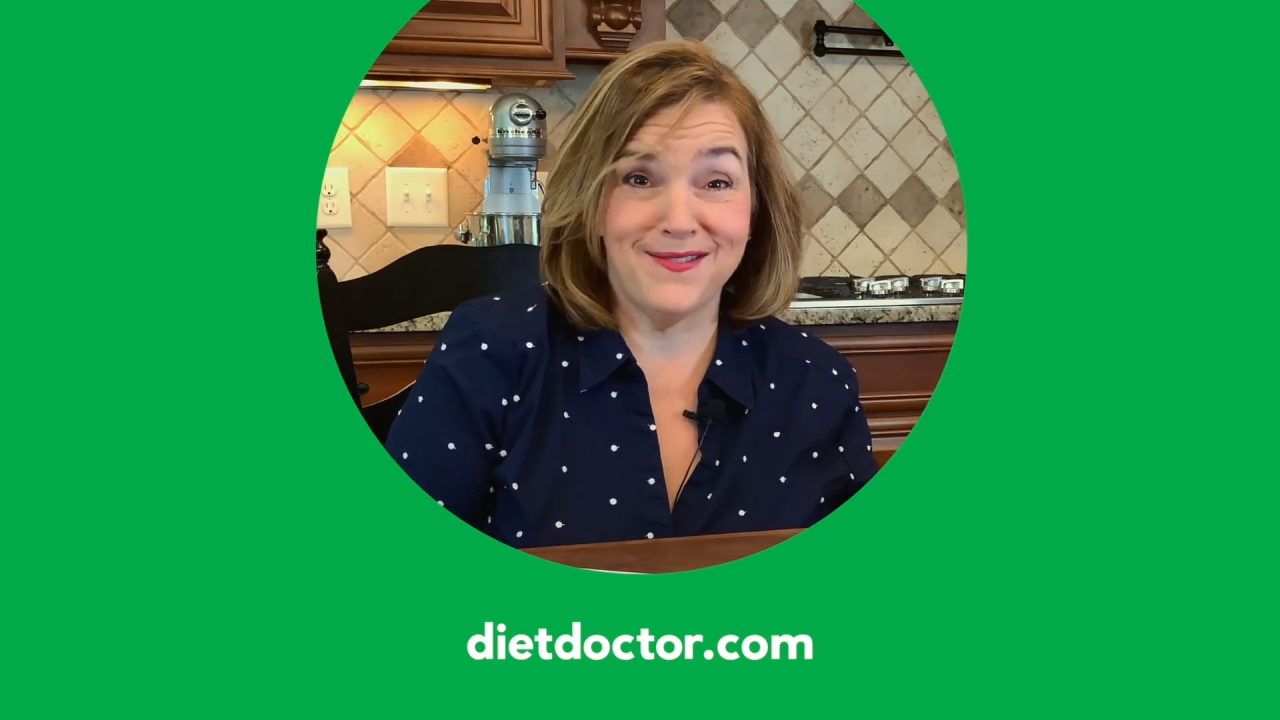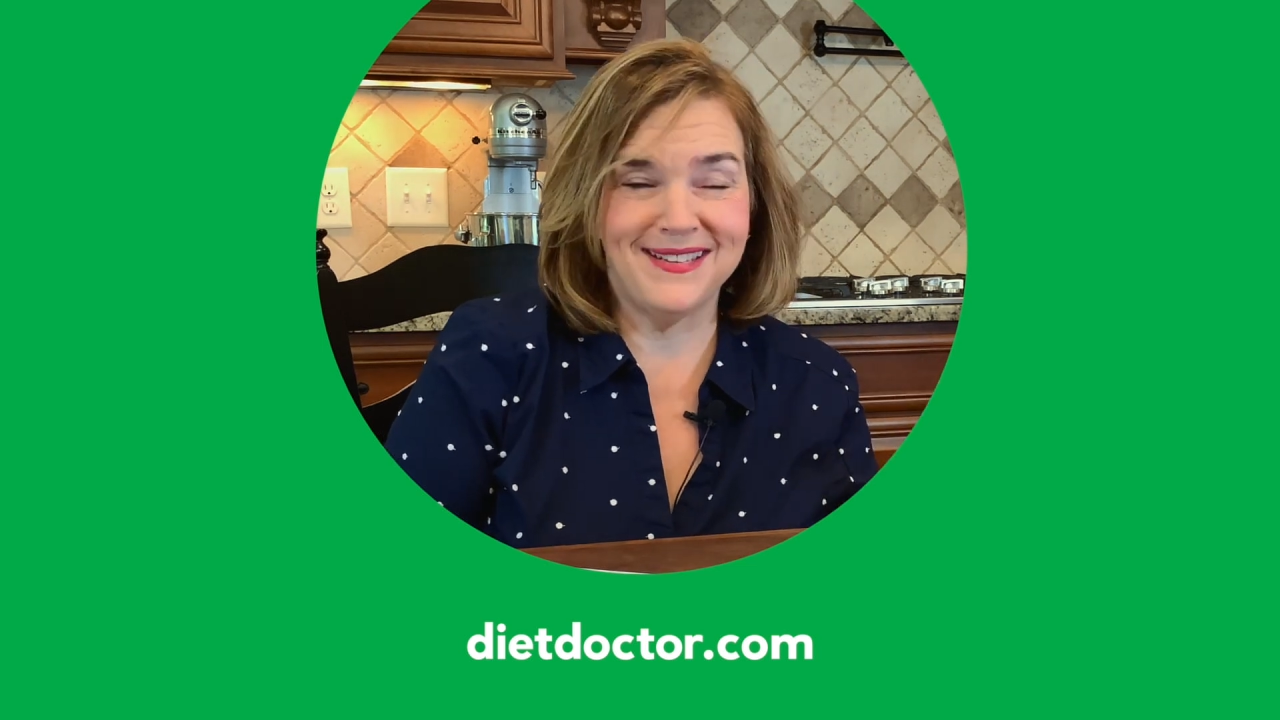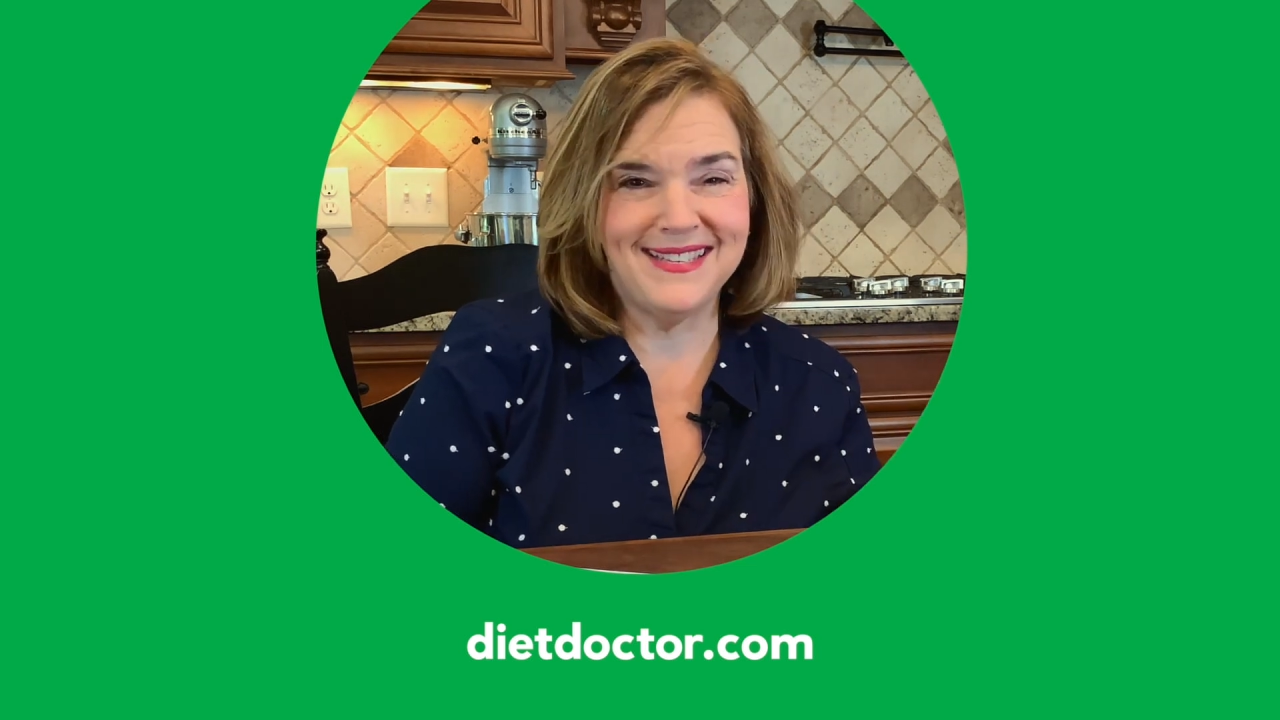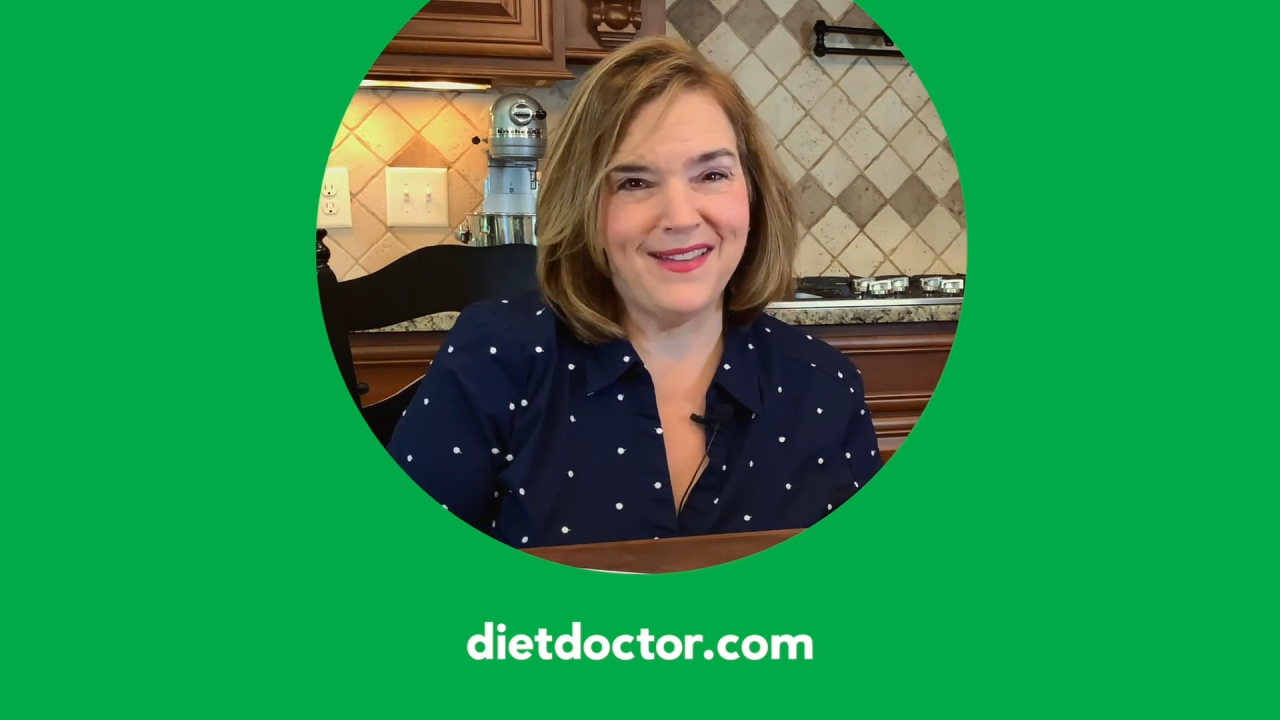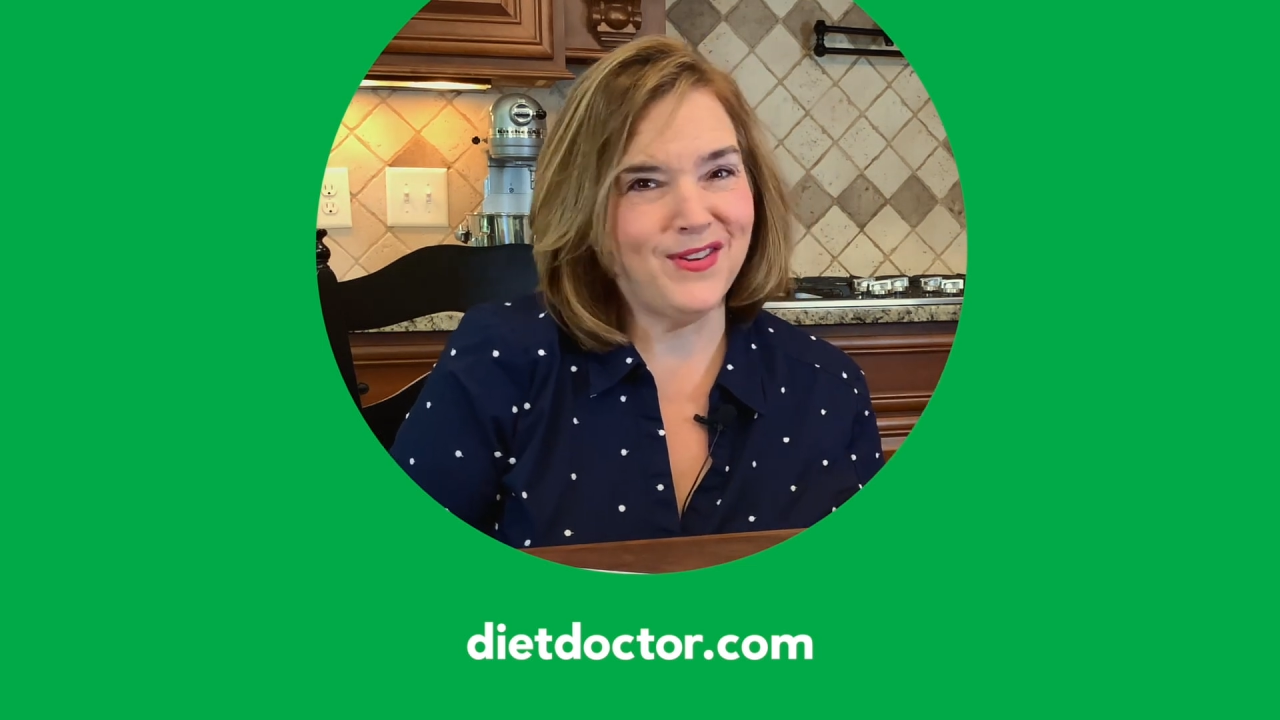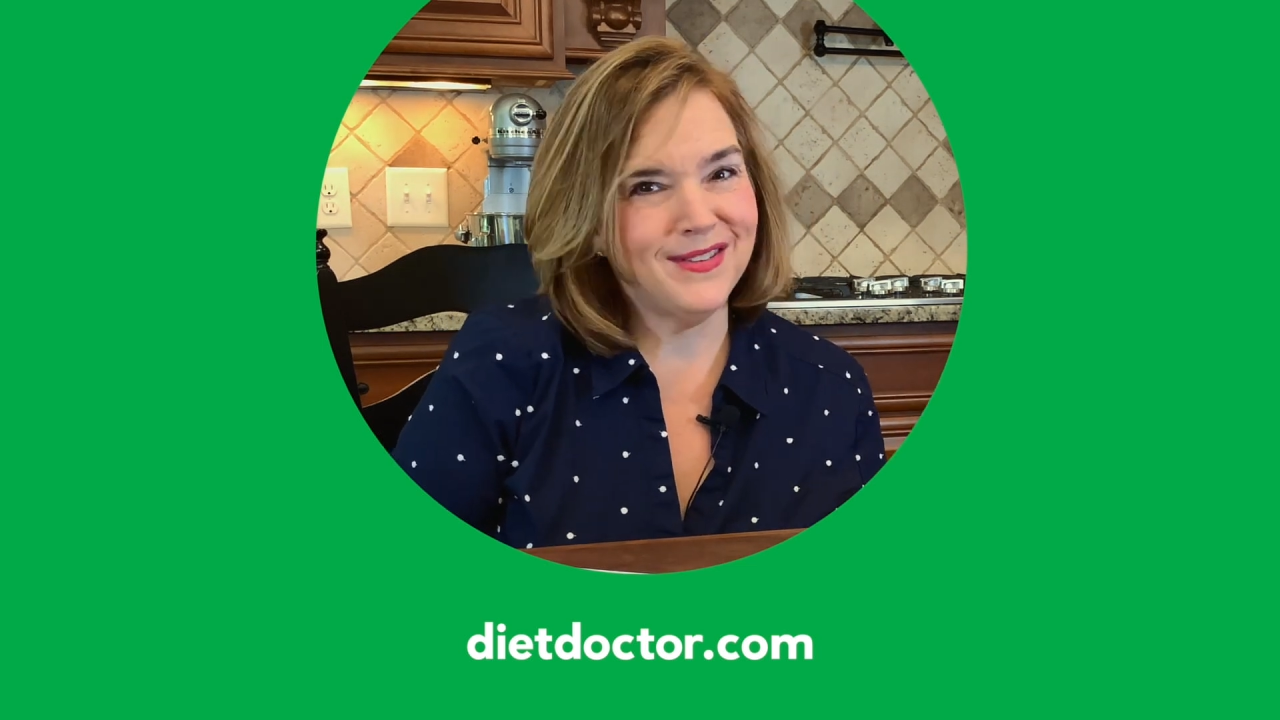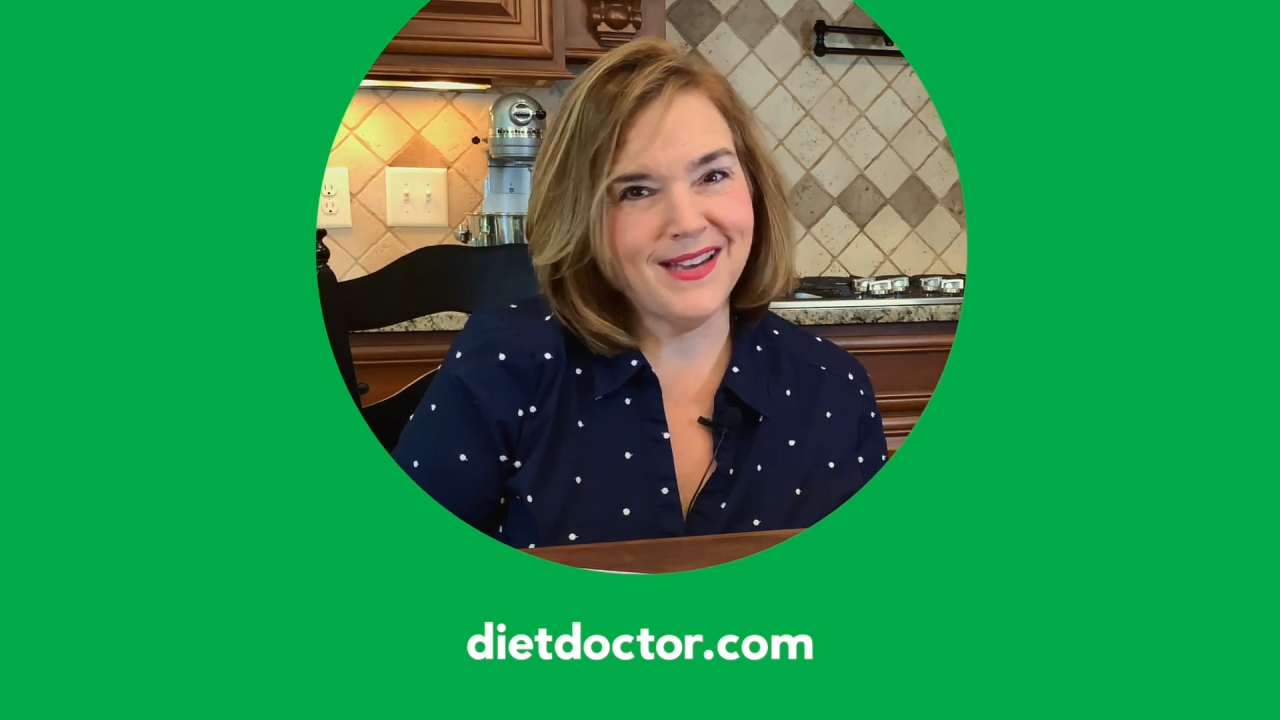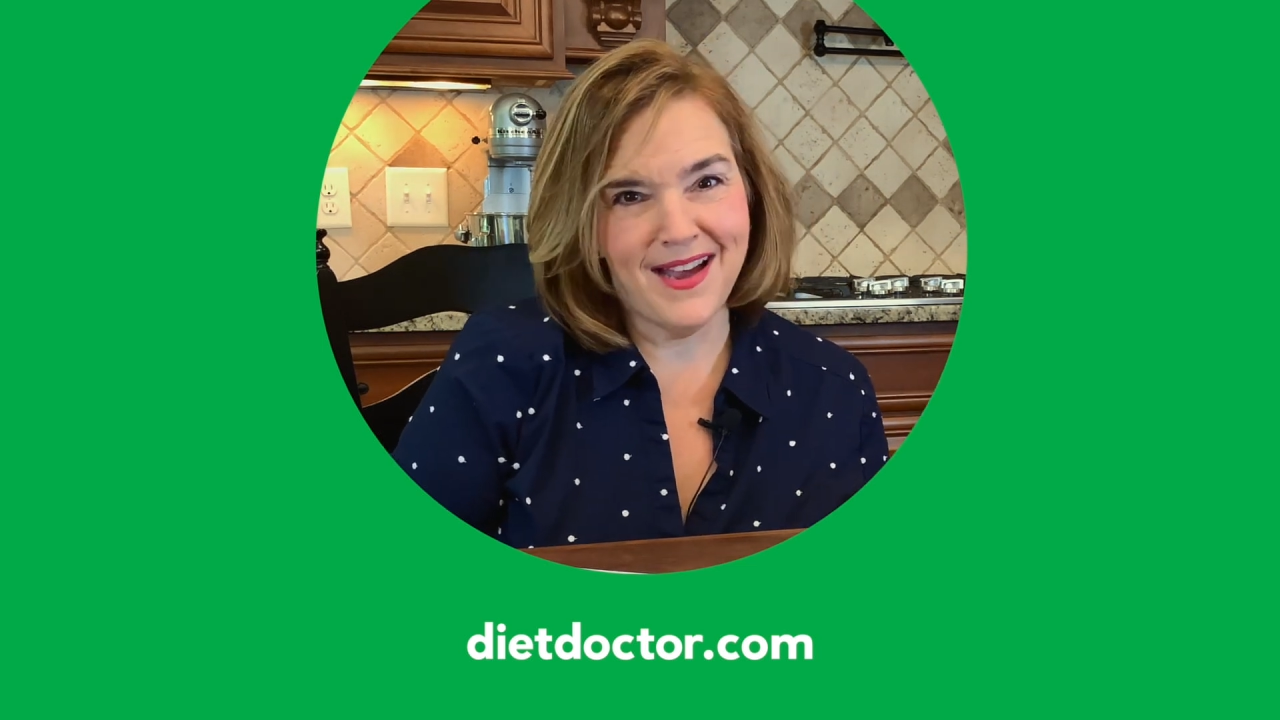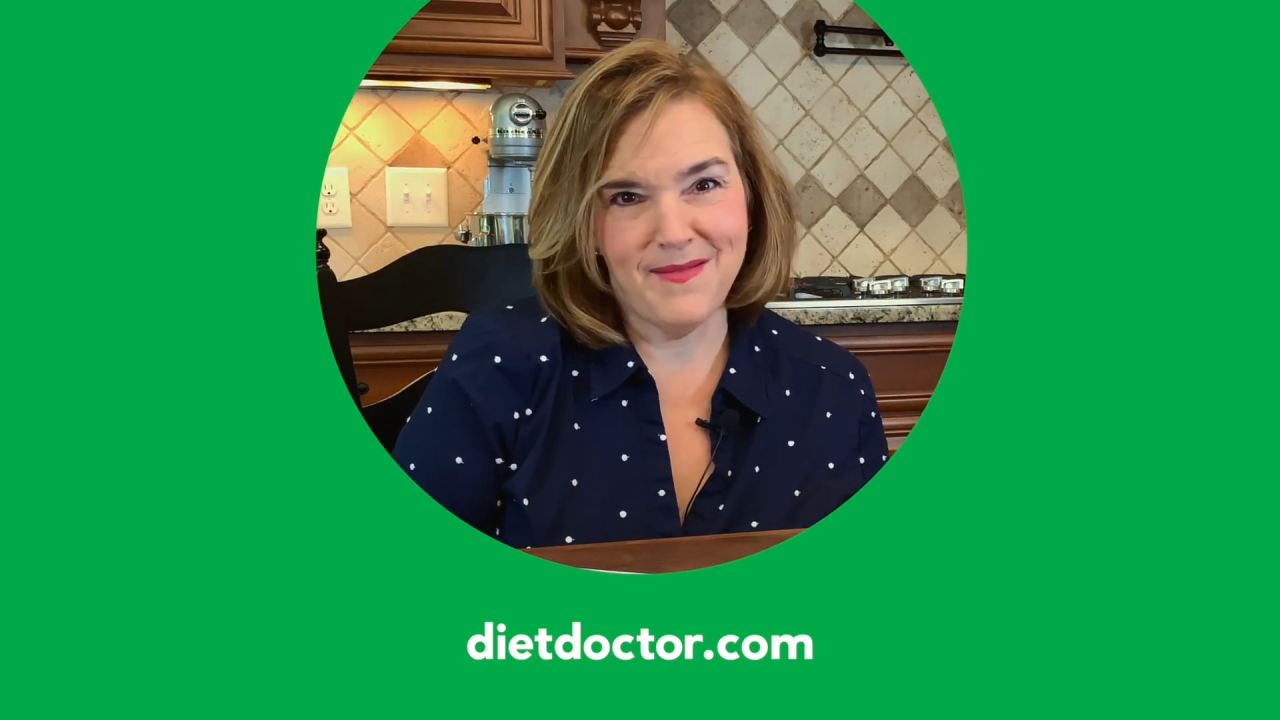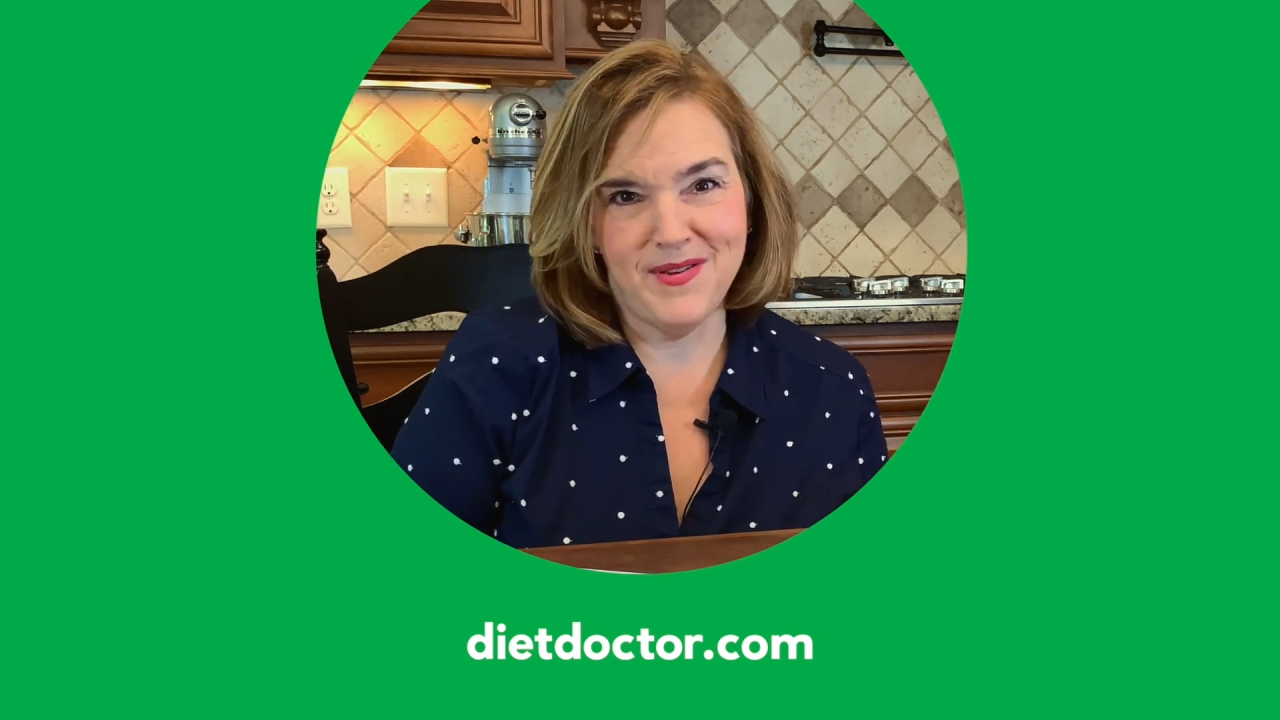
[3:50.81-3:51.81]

and save you time